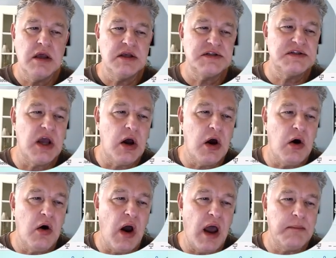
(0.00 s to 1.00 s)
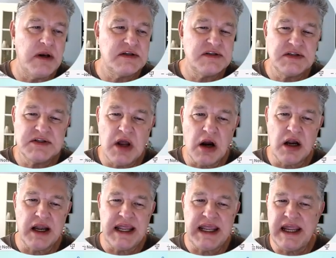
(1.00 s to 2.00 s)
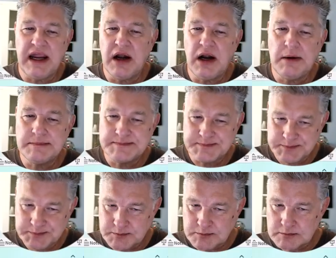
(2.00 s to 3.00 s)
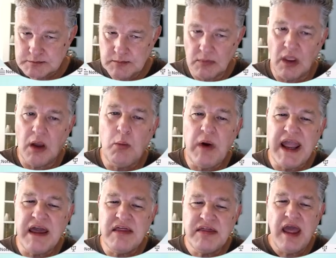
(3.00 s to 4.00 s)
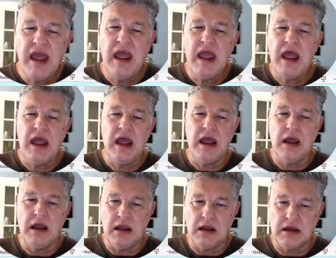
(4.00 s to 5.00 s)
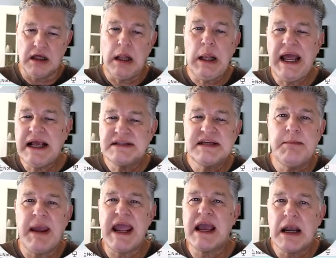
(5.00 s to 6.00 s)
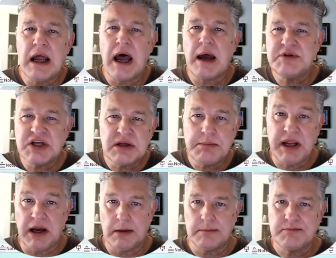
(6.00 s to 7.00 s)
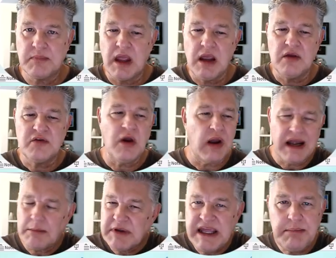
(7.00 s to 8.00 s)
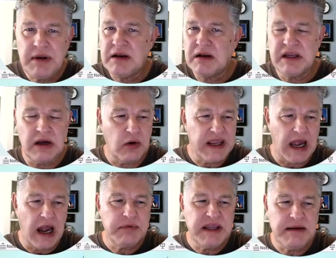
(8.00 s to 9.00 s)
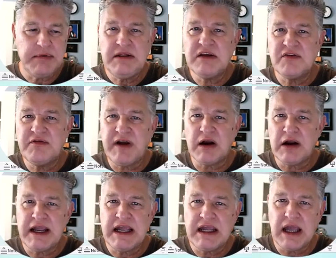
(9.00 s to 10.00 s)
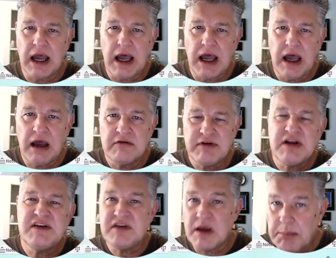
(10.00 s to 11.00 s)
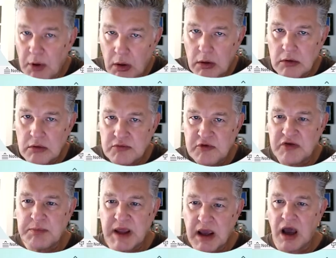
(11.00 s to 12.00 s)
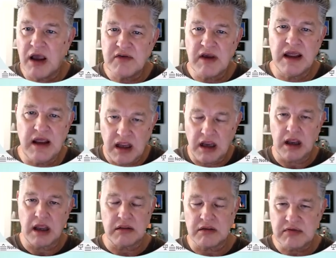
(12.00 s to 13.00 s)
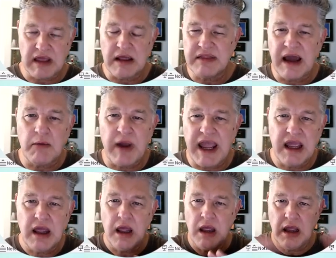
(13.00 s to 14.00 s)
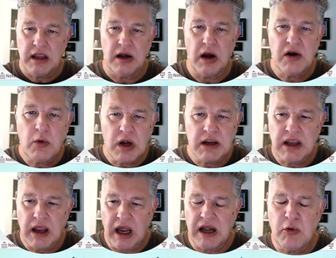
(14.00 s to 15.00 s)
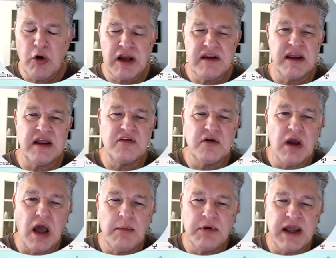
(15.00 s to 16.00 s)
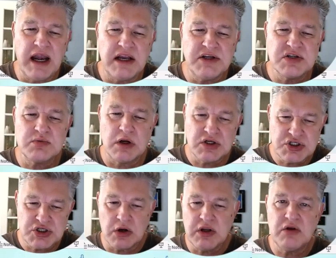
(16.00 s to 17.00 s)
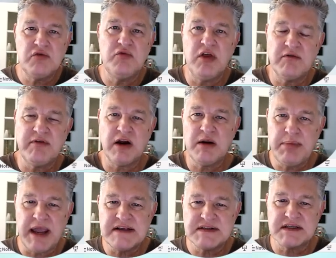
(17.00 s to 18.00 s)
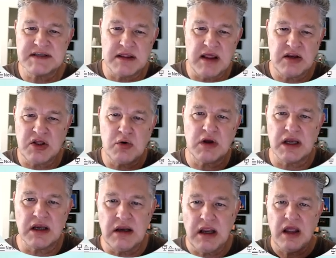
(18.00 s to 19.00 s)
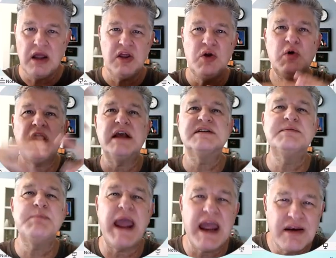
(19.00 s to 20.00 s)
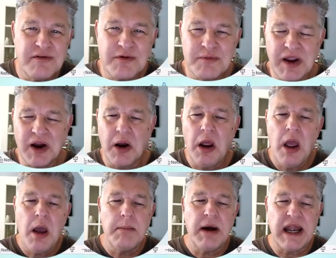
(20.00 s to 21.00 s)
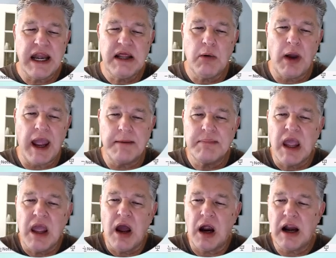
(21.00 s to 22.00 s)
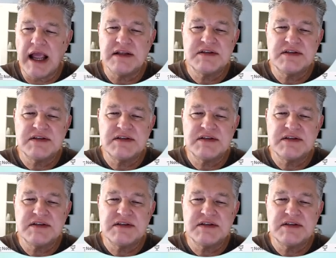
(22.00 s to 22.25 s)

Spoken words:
So I'm going to start here with click to make an object appear. So, and I'm keeping, again, I'm keeping this very, very simple, just because that way, I don't want it to get too complicated. I just want to show you the very basics, and then you can expand from here. But anyway, all right.